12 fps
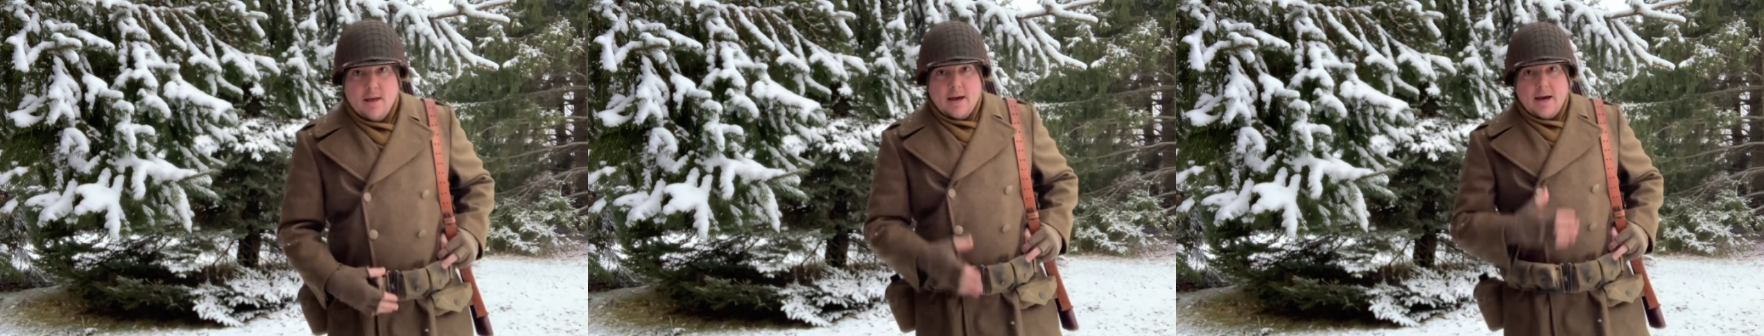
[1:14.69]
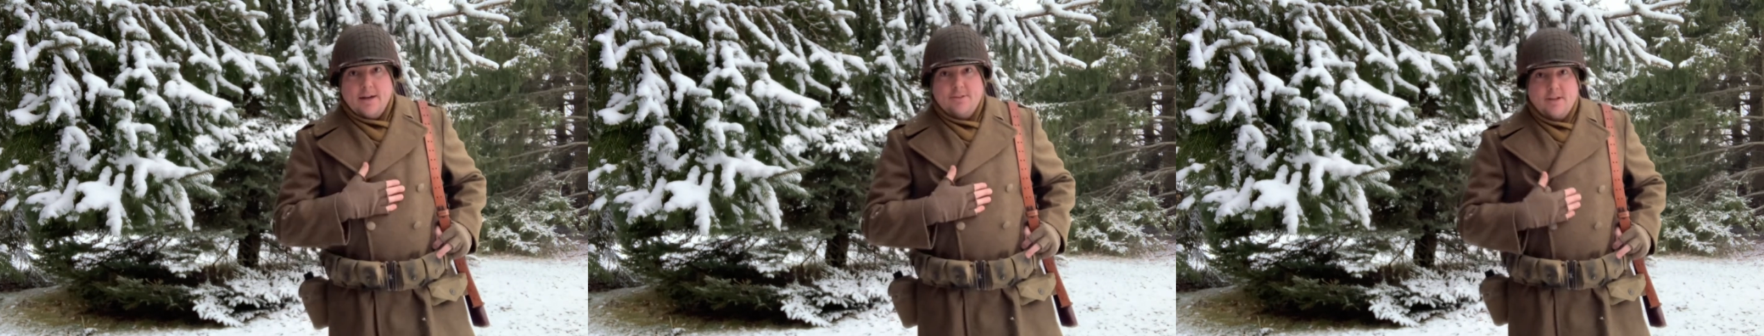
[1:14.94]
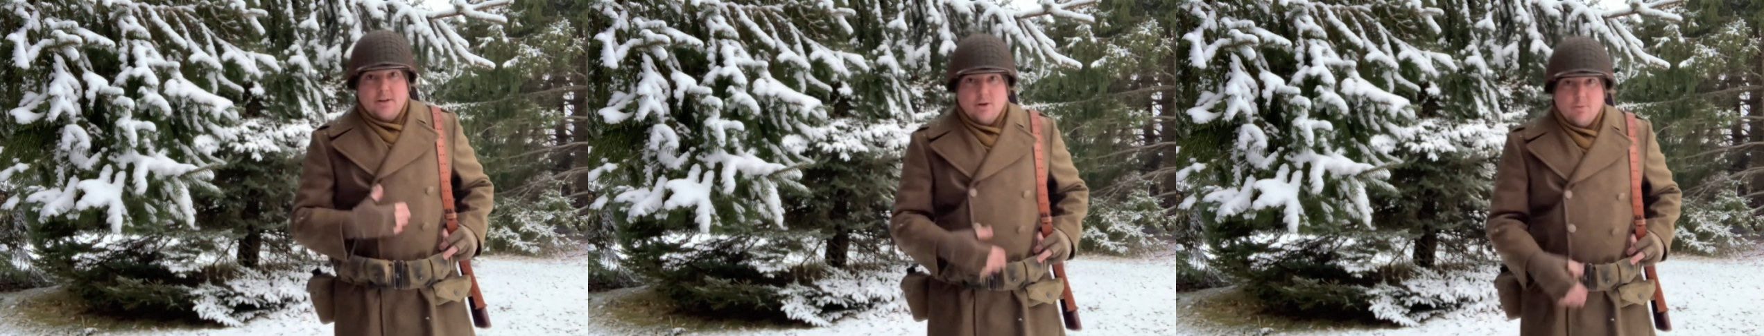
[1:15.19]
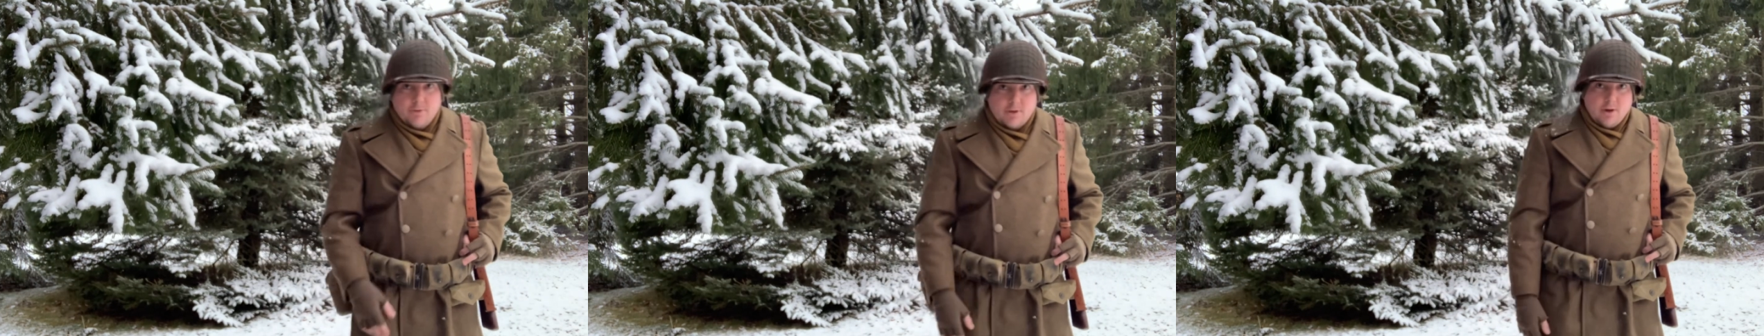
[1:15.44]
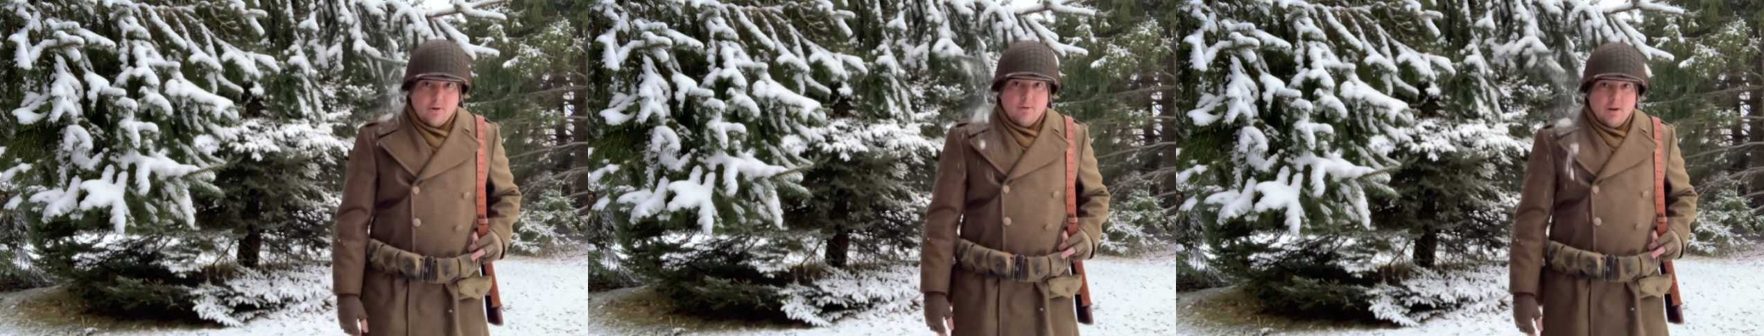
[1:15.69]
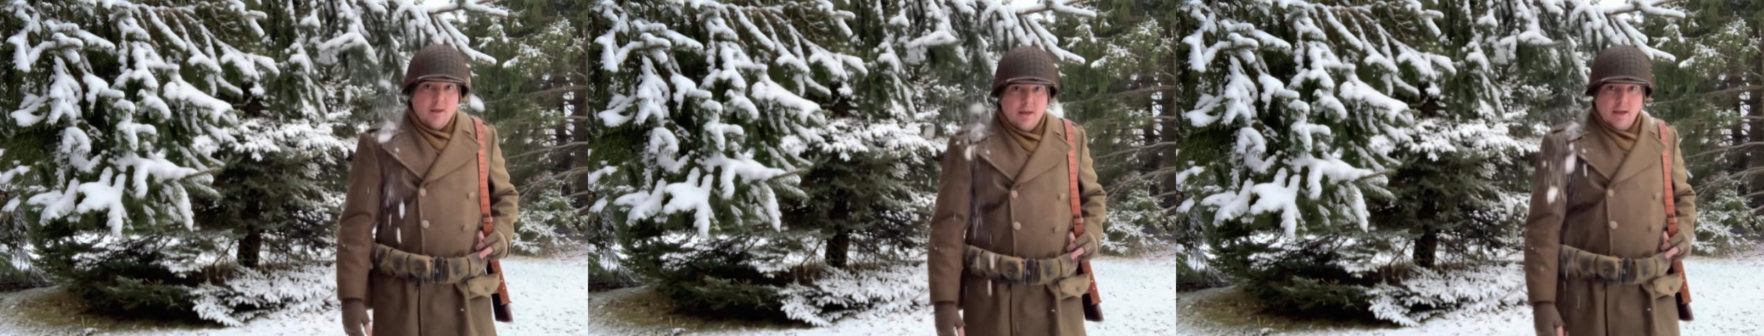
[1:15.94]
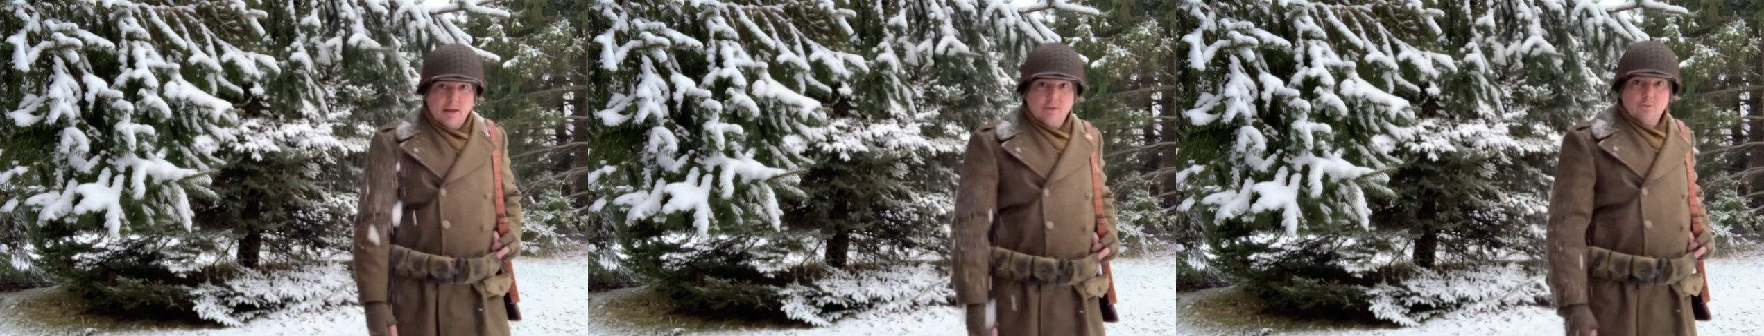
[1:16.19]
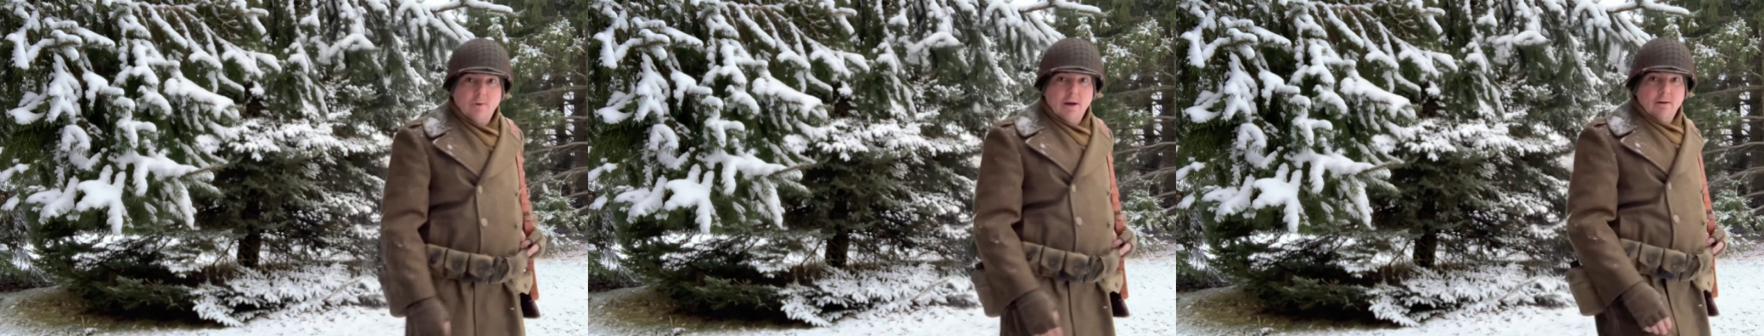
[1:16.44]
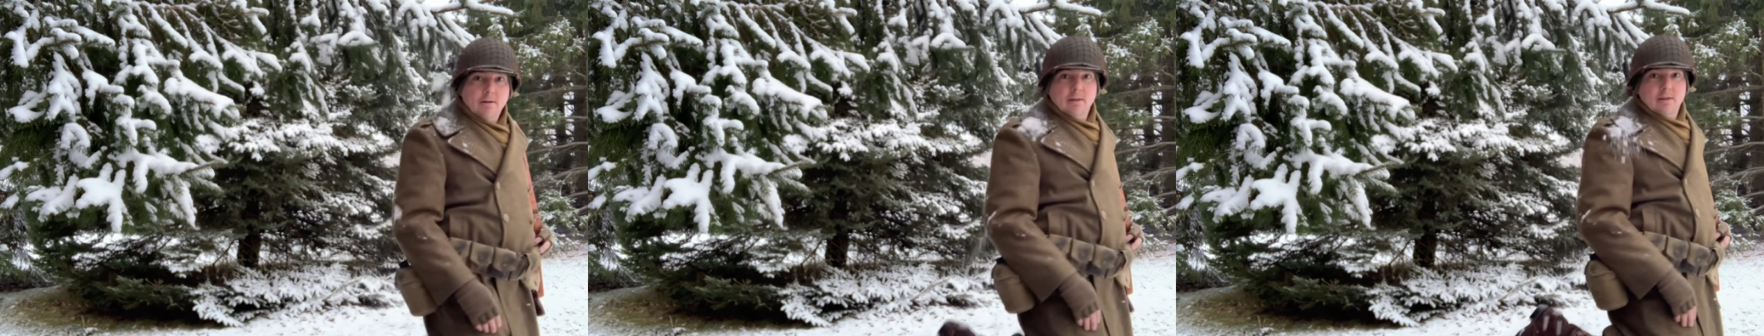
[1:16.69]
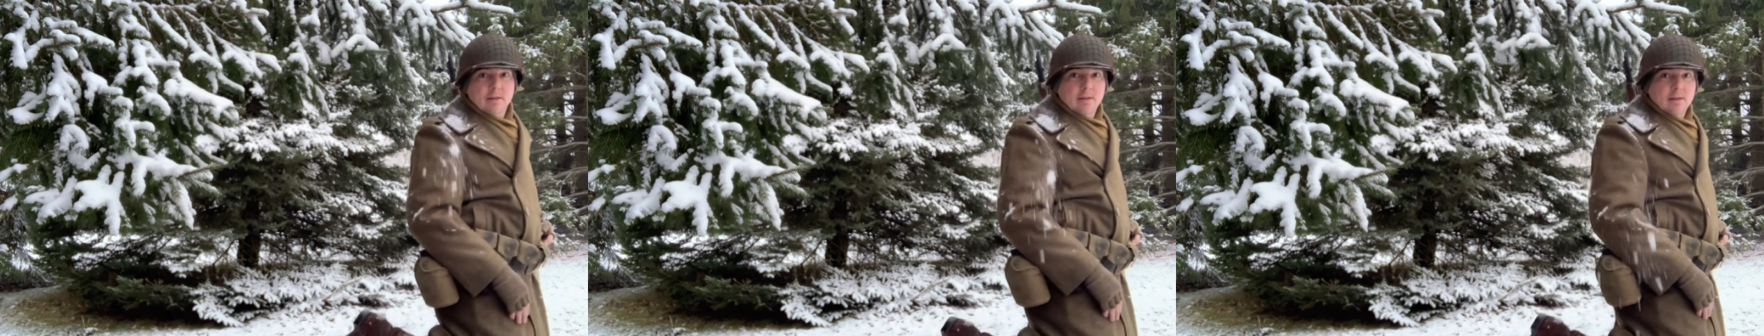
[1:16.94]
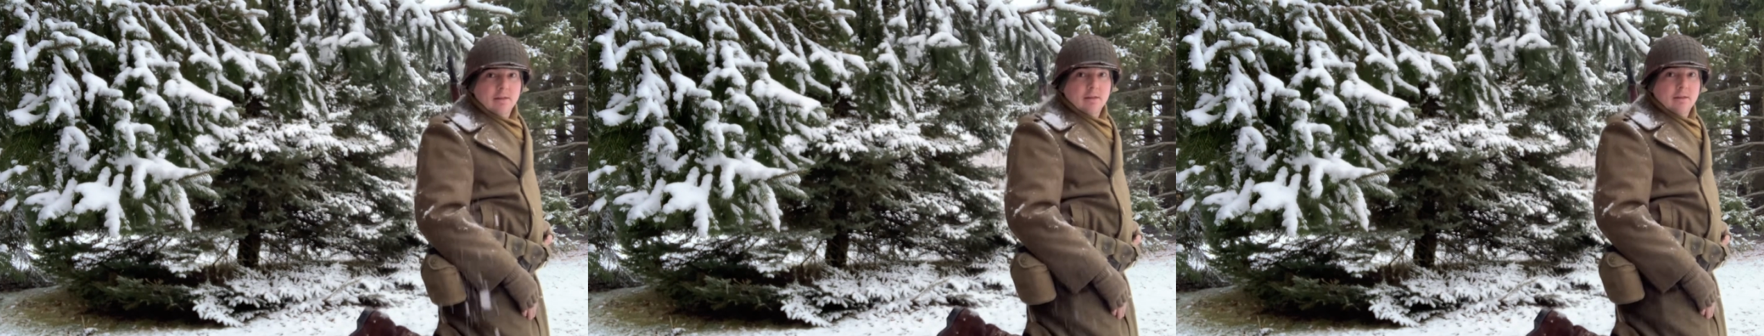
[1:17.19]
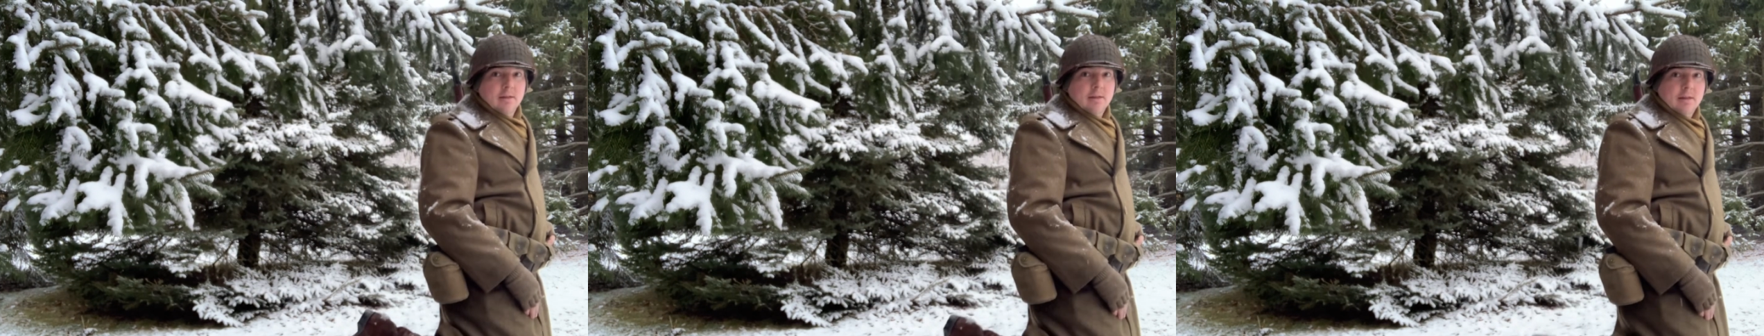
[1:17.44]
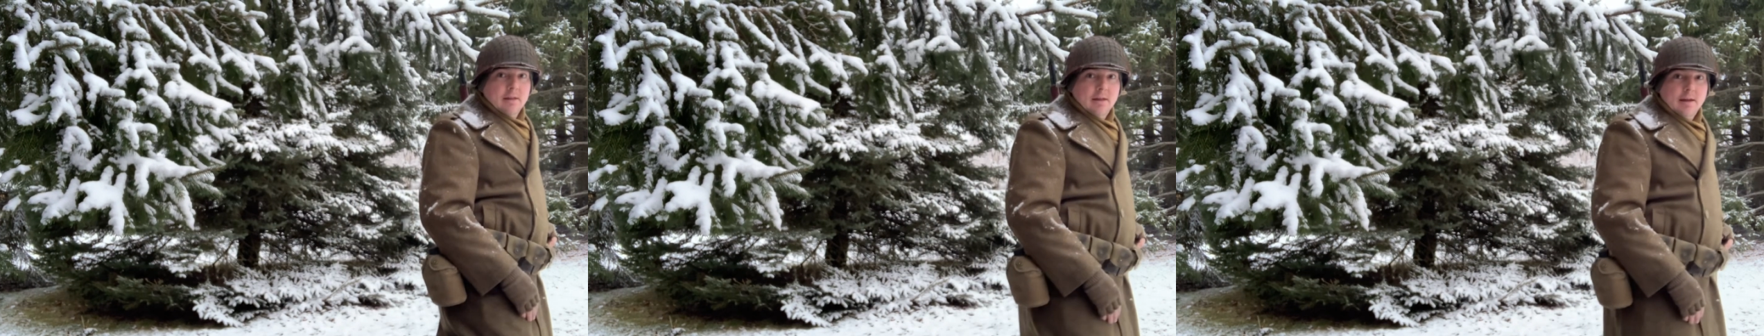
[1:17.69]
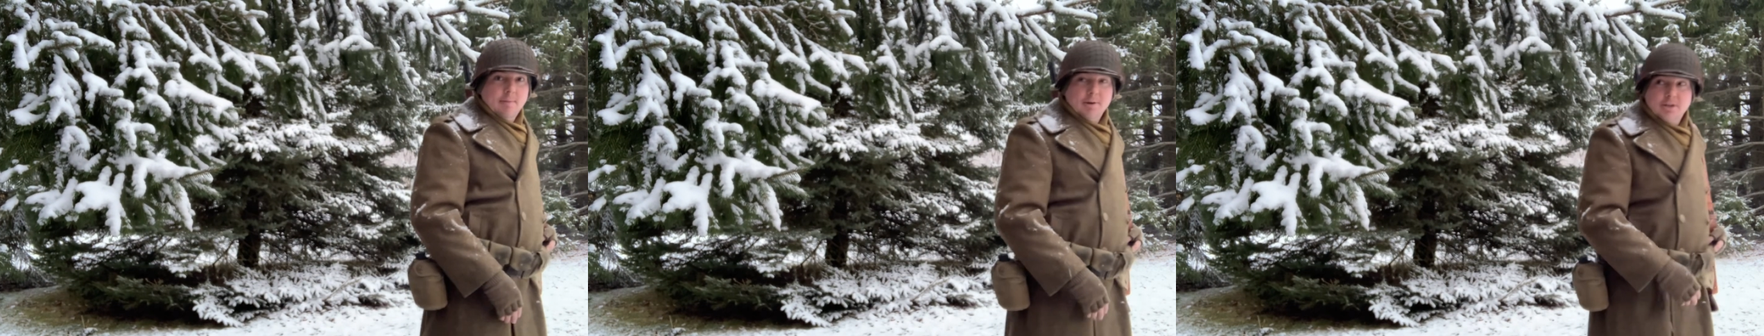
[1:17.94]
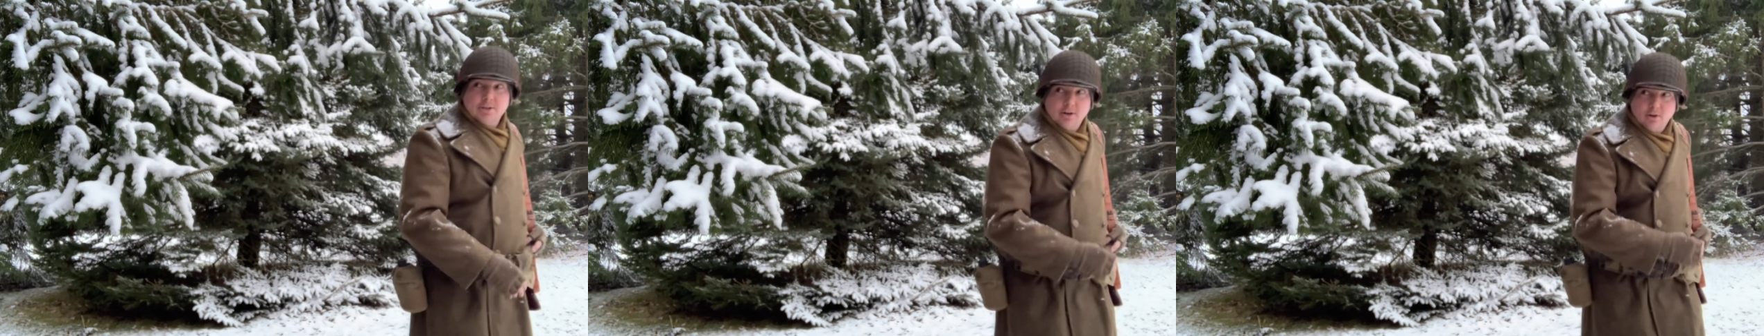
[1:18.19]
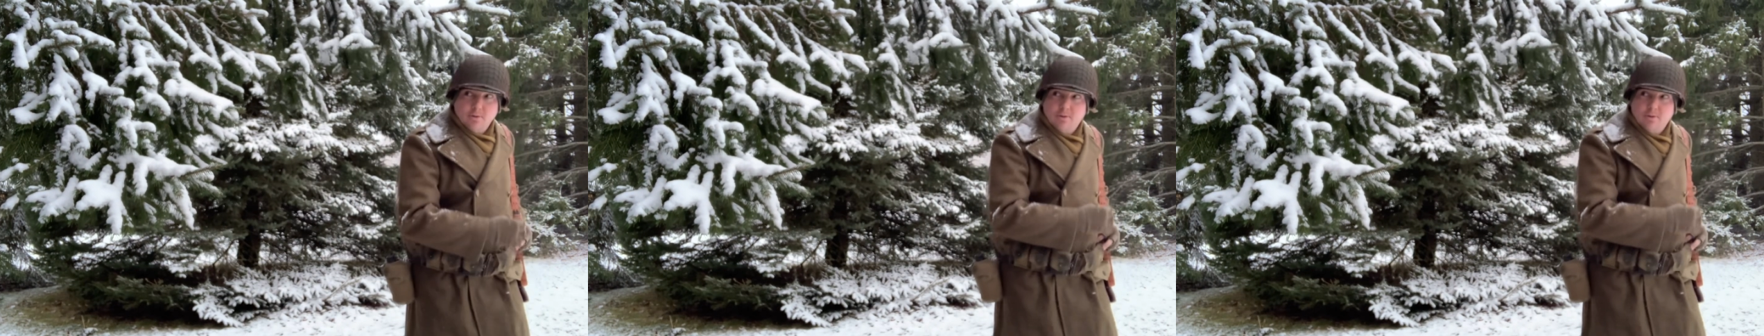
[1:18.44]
I decided to go with the coat, and as well, I'm gonna try and go